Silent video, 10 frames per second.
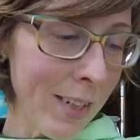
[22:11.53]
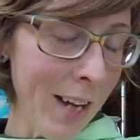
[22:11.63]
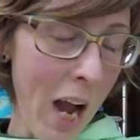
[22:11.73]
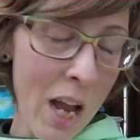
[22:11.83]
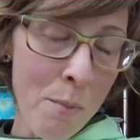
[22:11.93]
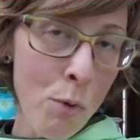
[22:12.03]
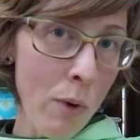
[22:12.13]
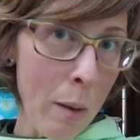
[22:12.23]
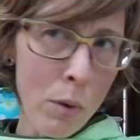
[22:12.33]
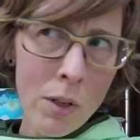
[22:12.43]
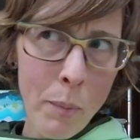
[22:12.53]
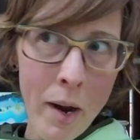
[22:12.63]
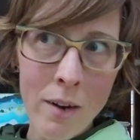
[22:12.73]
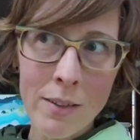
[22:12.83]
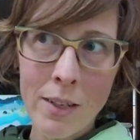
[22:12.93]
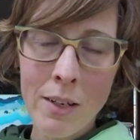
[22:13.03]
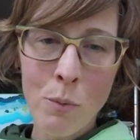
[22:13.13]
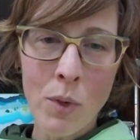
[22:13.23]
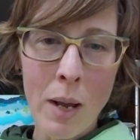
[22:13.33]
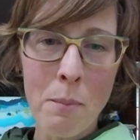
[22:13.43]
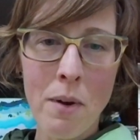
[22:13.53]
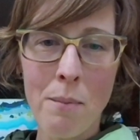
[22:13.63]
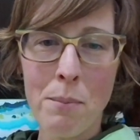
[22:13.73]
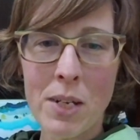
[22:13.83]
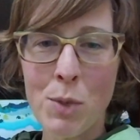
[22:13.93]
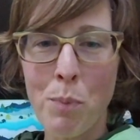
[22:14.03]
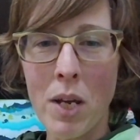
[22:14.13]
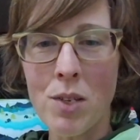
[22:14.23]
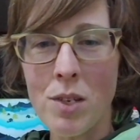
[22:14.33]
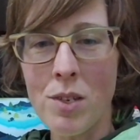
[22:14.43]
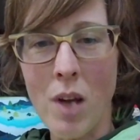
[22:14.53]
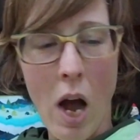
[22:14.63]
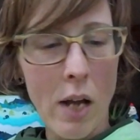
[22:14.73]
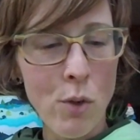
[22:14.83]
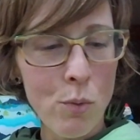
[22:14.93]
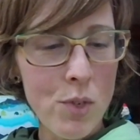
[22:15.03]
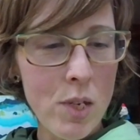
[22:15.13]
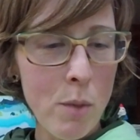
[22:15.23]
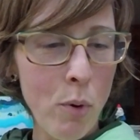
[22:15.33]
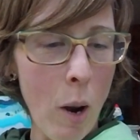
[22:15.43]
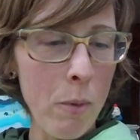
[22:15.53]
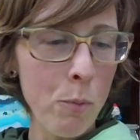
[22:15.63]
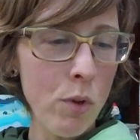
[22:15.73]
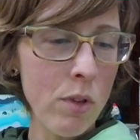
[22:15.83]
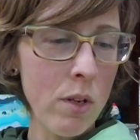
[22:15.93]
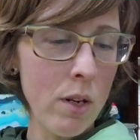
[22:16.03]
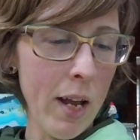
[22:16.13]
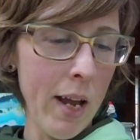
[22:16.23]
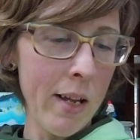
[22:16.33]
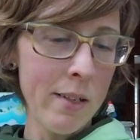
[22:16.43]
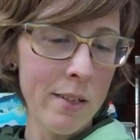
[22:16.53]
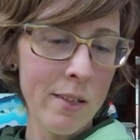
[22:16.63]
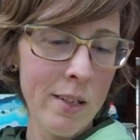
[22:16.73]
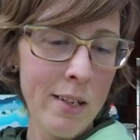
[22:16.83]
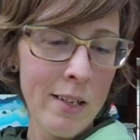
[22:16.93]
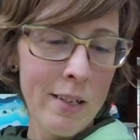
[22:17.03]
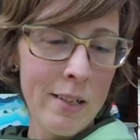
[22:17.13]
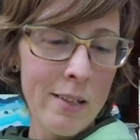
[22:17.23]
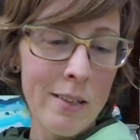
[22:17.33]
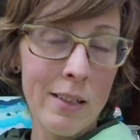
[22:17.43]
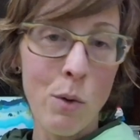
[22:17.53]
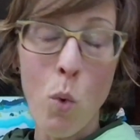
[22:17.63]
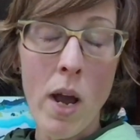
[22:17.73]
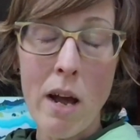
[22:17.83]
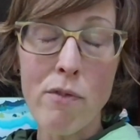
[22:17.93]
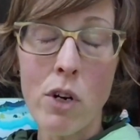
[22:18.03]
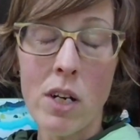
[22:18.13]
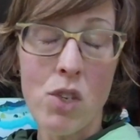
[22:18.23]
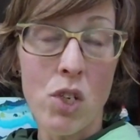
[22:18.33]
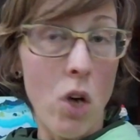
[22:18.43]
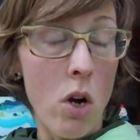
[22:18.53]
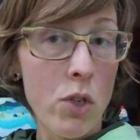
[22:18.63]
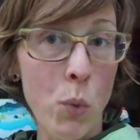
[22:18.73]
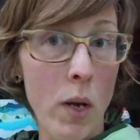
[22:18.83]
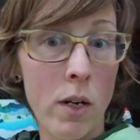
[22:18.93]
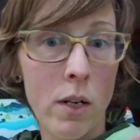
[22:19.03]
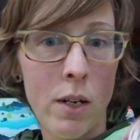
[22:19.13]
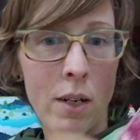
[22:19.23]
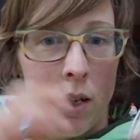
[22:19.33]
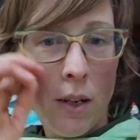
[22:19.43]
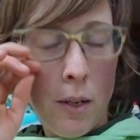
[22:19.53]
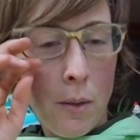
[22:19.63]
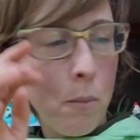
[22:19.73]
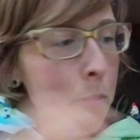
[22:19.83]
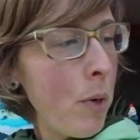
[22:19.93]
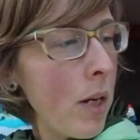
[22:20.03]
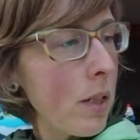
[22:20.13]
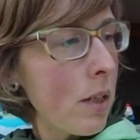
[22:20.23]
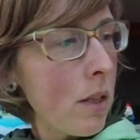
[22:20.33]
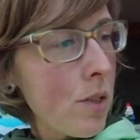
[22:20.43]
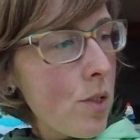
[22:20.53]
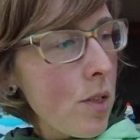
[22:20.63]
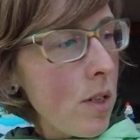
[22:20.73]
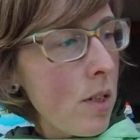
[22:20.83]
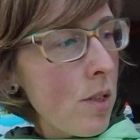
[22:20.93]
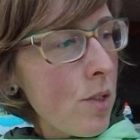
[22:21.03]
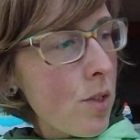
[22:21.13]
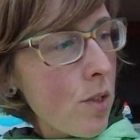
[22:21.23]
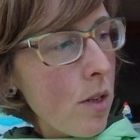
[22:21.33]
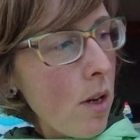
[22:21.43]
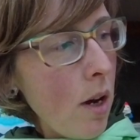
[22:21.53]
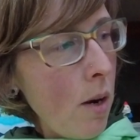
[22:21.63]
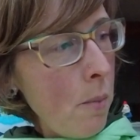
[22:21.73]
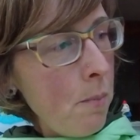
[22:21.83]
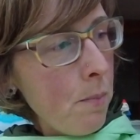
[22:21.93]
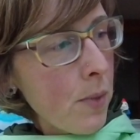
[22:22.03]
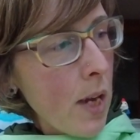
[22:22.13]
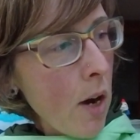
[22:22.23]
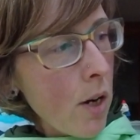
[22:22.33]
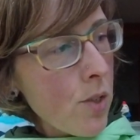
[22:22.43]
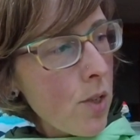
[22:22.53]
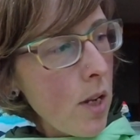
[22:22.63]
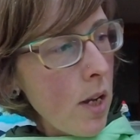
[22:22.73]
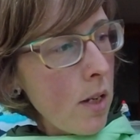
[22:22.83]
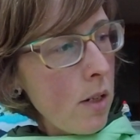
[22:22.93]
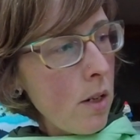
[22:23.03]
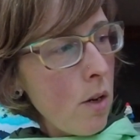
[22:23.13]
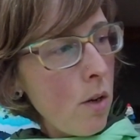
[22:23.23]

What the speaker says: I am a rebel, apparently, when I mix bases. I don't see a problem with it, and whatever, it's a dog sweater. But this is Karis in